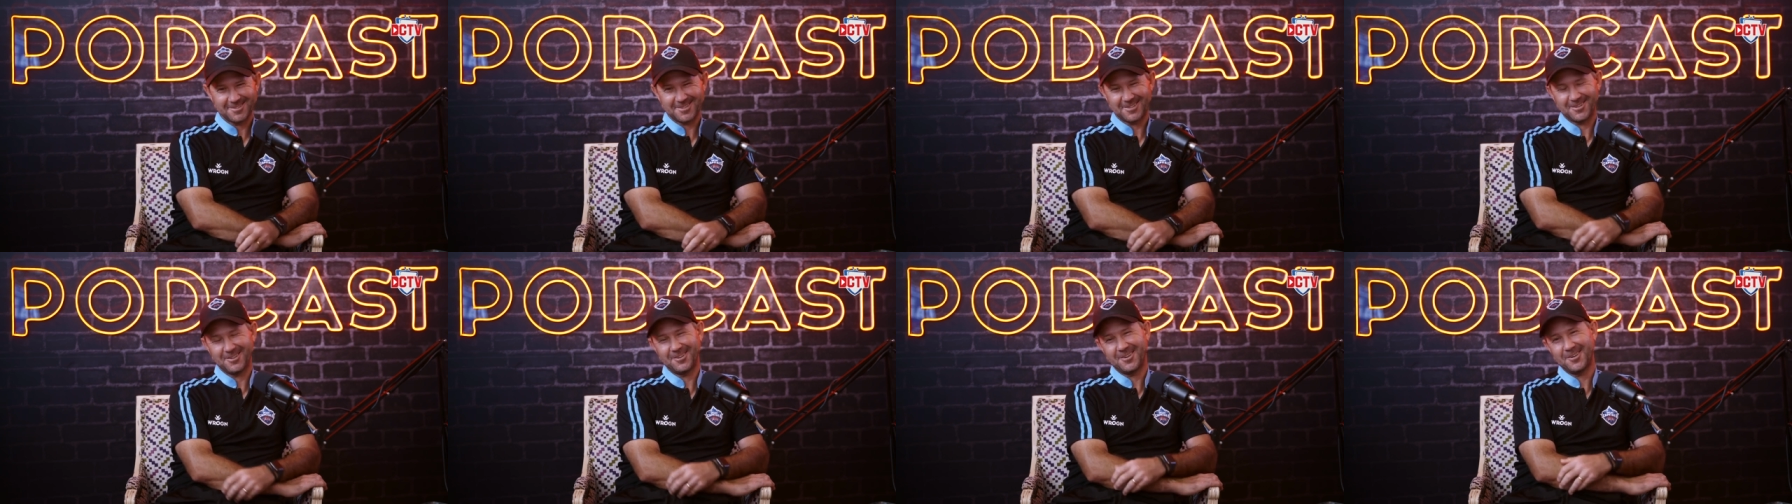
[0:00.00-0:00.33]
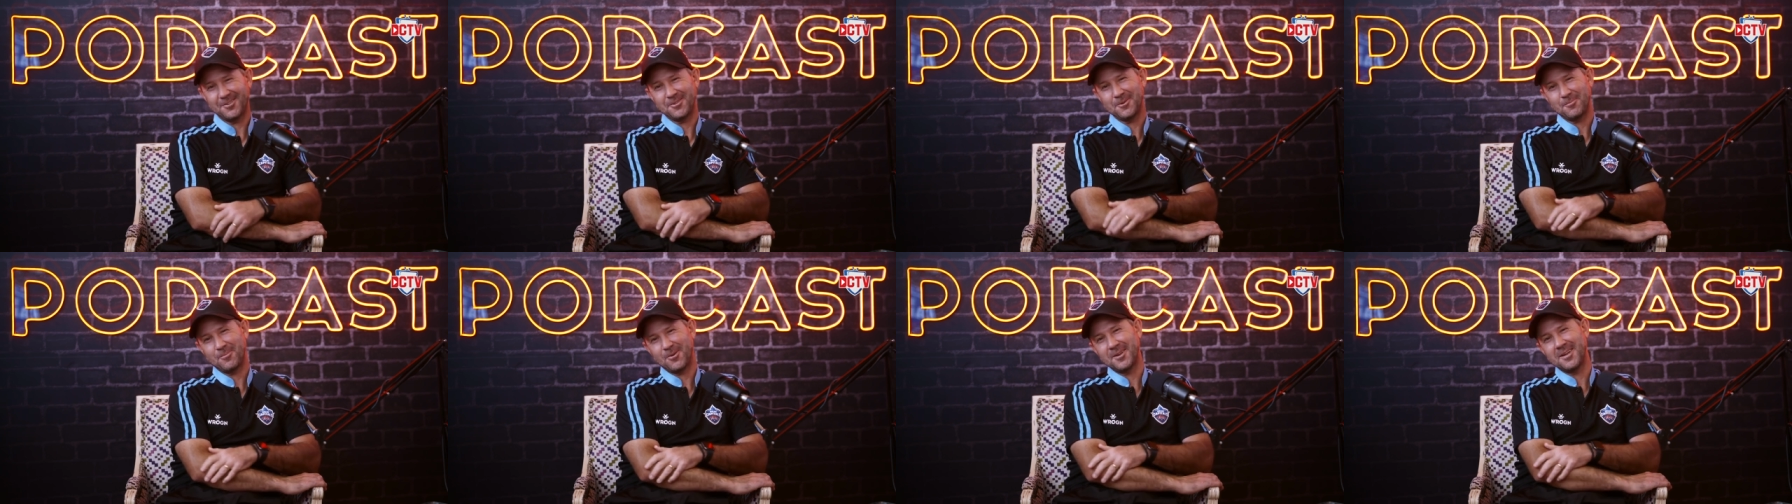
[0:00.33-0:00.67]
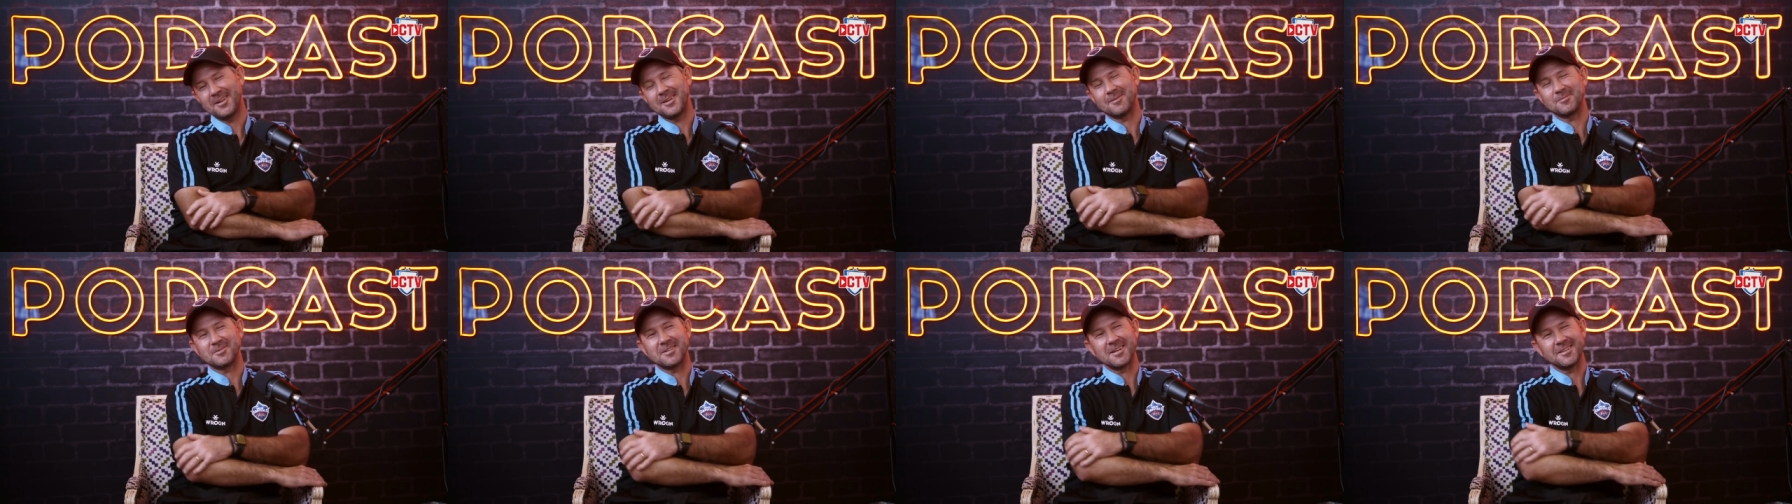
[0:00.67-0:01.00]
I think I'll probably
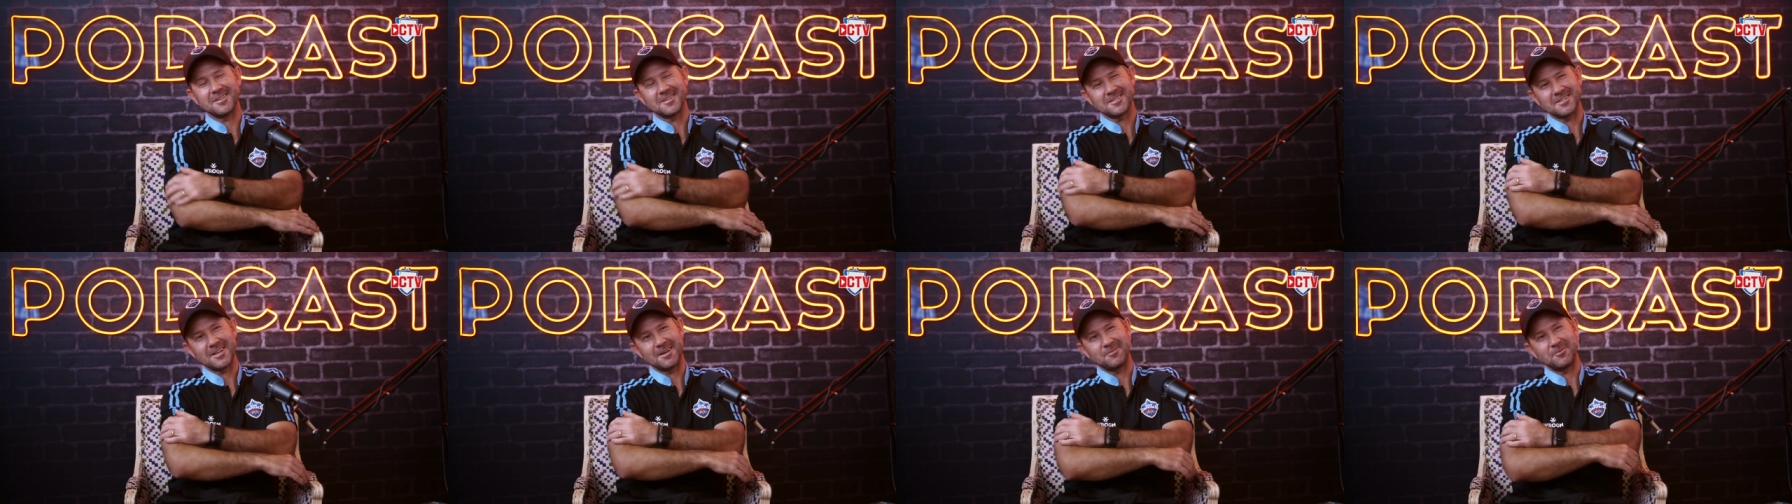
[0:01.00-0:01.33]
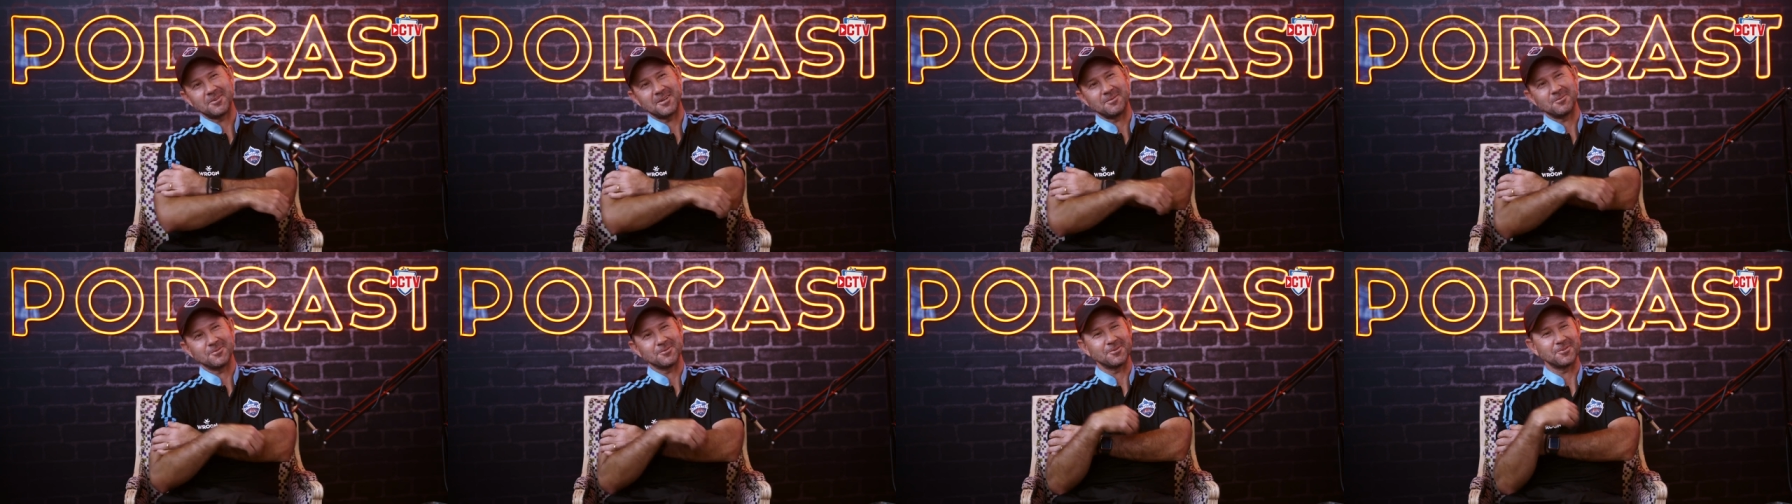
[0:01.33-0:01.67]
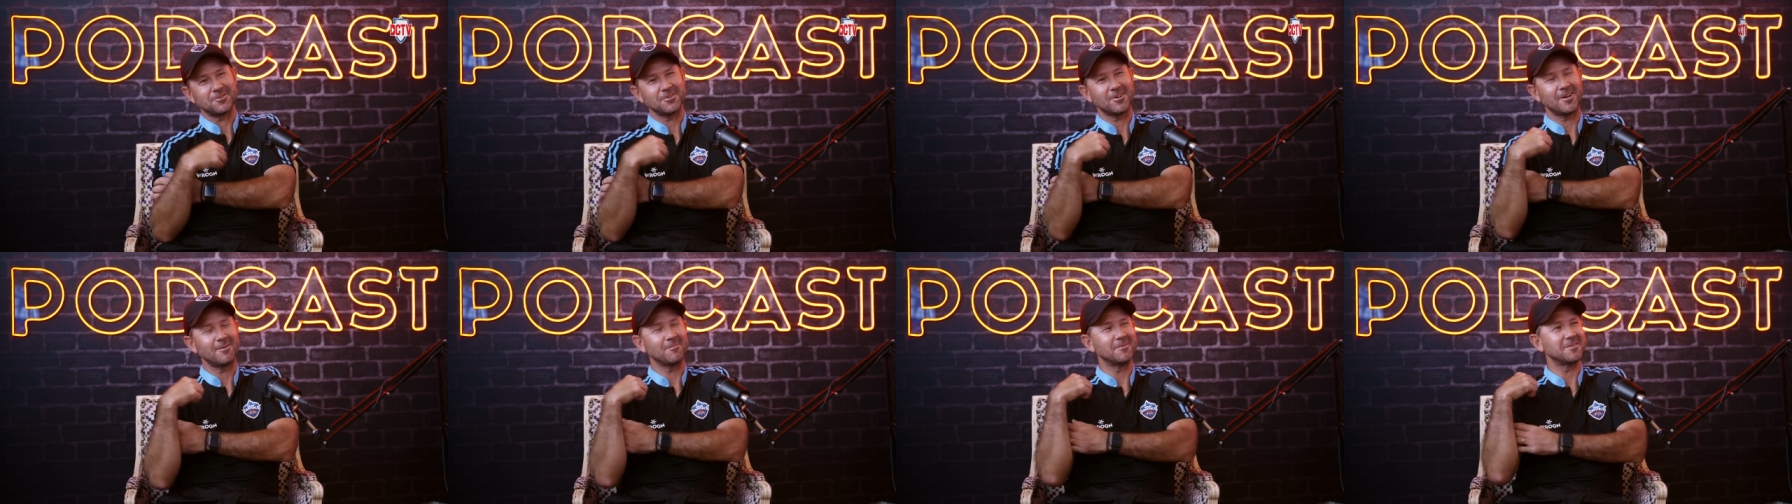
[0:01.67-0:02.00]
end up saying the same teams all the
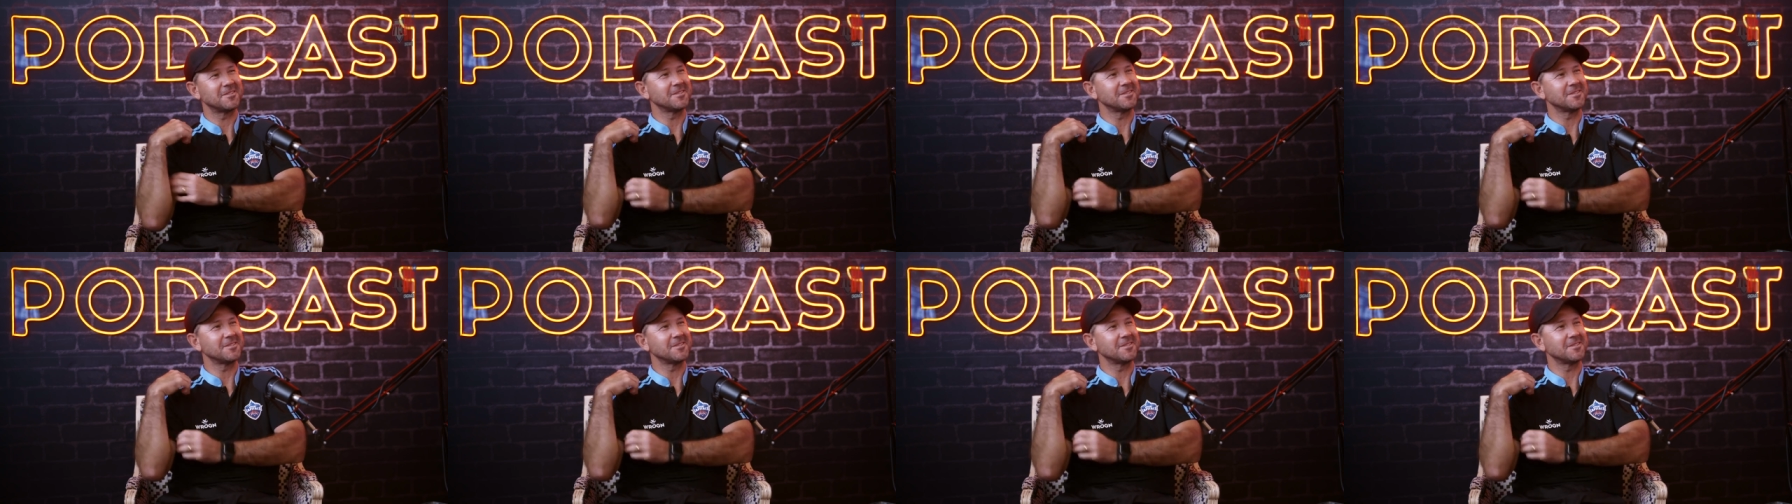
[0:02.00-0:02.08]
time,